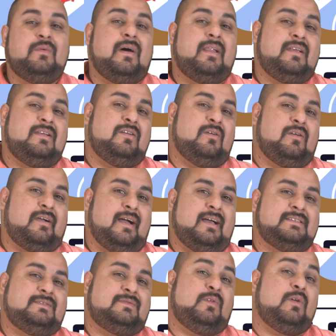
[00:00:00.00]
want to know
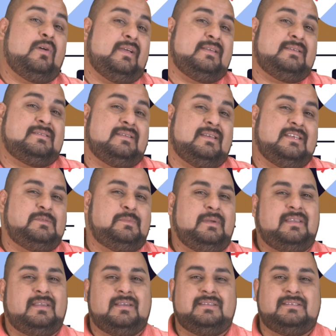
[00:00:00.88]
God's voice is
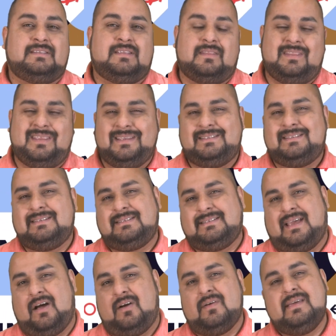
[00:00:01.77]
because this is
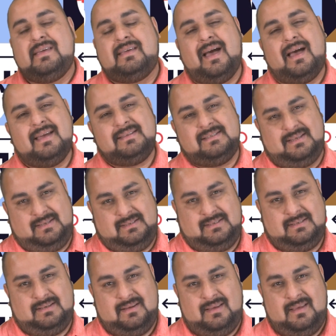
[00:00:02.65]
how He guides us.